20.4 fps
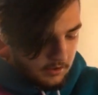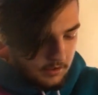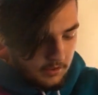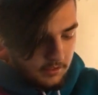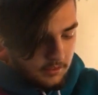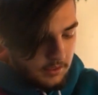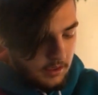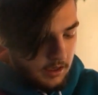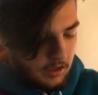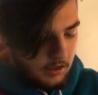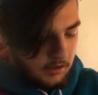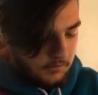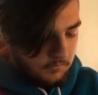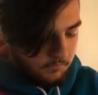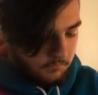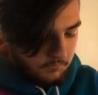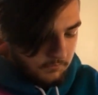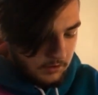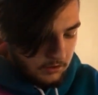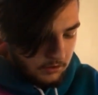
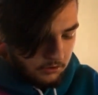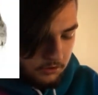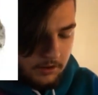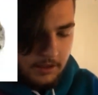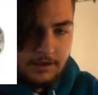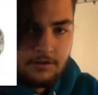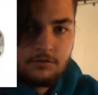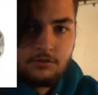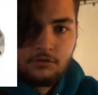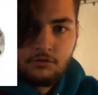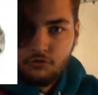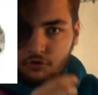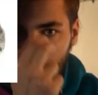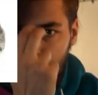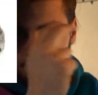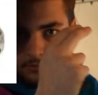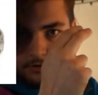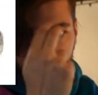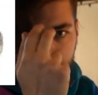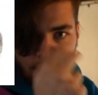then it'll like
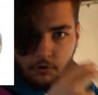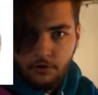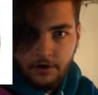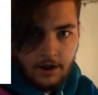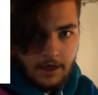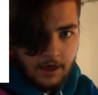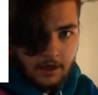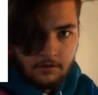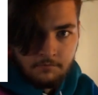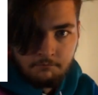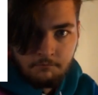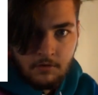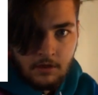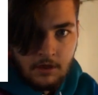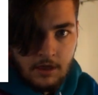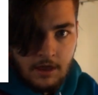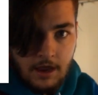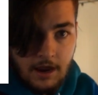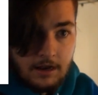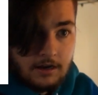scrape your forehead,
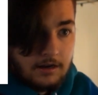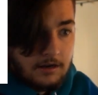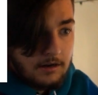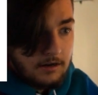and it